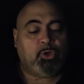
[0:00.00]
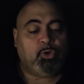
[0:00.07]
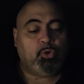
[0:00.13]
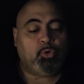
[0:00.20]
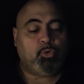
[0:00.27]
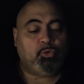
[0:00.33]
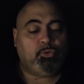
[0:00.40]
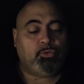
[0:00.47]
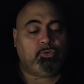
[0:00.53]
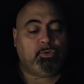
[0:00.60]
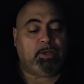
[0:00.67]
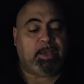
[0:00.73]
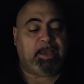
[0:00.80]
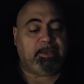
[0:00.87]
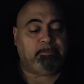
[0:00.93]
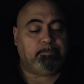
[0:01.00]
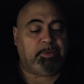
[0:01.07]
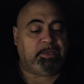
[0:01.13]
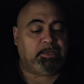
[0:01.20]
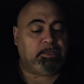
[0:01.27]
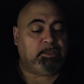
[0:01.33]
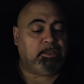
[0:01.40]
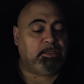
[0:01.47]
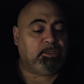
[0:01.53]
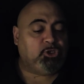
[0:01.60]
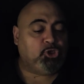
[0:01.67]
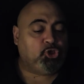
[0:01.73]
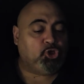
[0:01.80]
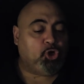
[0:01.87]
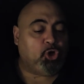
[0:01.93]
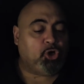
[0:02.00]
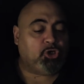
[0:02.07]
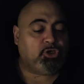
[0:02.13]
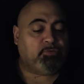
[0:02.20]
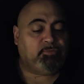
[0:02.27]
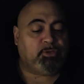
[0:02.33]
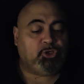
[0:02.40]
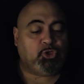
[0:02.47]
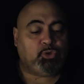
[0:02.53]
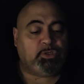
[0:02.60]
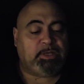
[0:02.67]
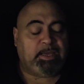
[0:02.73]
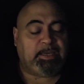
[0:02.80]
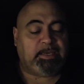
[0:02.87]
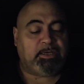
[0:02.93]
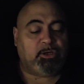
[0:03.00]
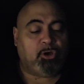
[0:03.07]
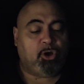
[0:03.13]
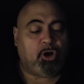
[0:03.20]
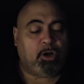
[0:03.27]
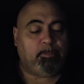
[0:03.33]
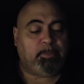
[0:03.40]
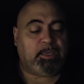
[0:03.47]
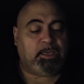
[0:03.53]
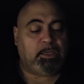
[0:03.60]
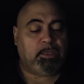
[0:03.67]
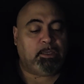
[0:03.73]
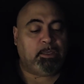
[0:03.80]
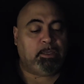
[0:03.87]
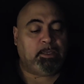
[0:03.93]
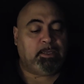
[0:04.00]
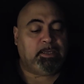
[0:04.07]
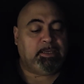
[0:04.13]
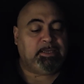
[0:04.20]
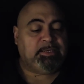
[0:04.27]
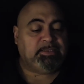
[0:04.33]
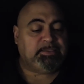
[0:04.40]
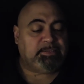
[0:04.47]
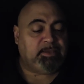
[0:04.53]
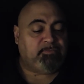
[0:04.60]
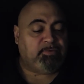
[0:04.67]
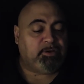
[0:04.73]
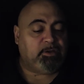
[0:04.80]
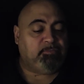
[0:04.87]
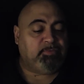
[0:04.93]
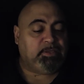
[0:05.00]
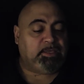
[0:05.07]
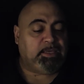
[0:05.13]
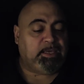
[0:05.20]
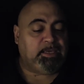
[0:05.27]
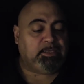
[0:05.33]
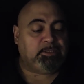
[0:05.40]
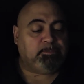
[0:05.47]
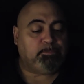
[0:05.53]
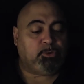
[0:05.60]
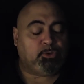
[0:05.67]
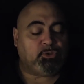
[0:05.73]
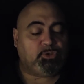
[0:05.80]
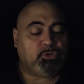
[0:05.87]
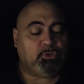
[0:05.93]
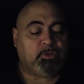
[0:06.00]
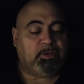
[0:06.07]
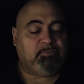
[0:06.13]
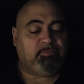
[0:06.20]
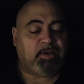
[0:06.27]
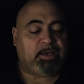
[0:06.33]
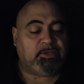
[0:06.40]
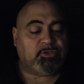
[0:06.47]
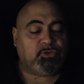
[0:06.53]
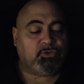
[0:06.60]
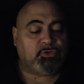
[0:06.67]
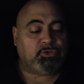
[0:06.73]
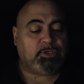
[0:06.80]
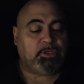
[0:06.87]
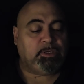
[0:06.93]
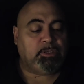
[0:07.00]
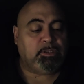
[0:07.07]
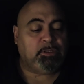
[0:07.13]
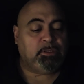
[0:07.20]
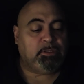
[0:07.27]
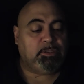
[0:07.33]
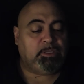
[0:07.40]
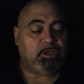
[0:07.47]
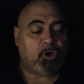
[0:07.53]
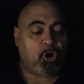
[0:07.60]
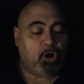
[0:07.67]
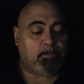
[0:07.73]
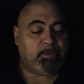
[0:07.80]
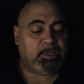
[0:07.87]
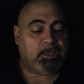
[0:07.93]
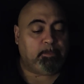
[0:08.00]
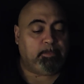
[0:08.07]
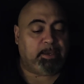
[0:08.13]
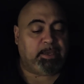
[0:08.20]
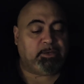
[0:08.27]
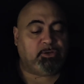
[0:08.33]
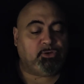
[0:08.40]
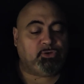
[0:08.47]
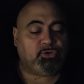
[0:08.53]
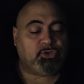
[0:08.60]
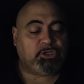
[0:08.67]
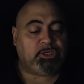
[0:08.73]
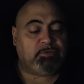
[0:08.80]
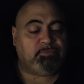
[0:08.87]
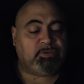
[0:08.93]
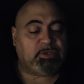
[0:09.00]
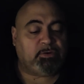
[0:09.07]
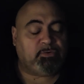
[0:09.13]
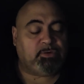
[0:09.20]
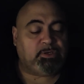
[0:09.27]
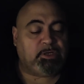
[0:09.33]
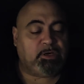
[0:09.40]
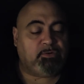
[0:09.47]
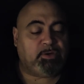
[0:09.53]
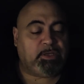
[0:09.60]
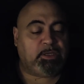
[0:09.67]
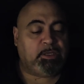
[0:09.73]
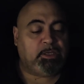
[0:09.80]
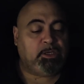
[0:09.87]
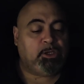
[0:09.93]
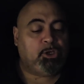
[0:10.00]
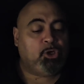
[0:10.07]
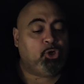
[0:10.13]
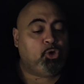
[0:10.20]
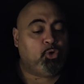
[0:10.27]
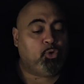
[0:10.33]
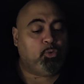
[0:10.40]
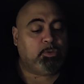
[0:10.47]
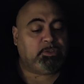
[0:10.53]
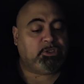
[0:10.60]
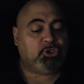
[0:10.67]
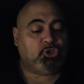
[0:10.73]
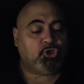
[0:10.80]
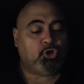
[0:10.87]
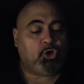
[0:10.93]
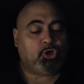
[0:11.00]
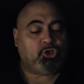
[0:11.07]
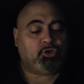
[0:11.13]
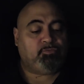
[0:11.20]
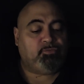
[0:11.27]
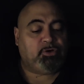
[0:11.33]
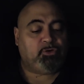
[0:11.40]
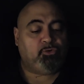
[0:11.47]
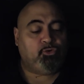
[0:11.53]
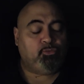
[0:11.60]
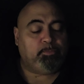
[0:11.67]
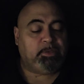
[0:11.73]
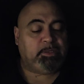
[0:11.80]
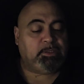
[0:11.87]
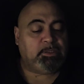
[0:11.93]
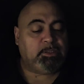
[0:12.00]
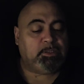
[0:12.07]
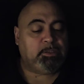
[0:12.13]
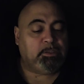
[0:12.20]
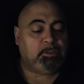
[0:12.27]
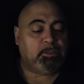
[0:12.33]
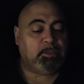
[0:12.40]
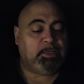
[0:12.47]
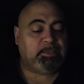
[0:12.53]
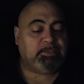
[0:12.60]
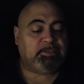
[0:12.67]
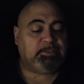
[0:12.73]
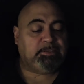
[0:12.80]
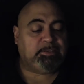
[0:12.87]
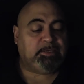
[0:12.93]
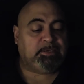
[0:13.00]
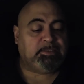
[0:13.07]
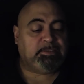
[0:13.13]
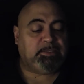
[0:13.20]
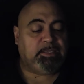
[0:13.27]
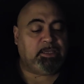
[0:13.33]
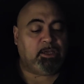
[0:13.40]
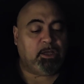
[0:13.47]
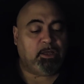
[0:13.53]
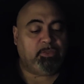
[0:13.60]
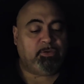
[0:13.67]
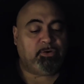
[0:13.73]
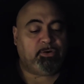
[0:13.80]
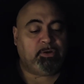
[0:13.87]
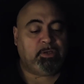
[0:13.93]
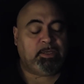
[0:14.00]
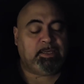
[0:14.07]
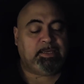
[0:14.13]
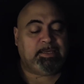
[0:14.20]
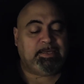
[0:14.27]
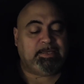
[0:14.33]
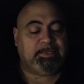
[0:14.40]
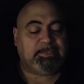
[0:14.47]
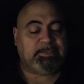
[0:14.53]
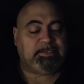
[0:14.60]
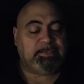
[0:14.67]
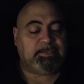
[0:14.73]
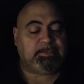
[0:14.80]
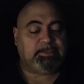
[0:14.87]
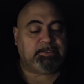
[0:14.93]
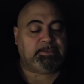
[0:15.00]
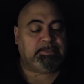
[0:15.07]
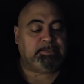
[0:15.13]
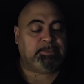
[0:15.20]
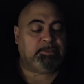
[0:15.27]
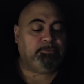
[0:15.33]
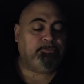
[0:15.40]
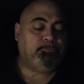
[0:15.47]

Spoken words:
who had been in charge of the Judean army, 7 of the king's personal advisors, the army commander's chief secretary, who was in charge of recruitment, and 60 other citizens.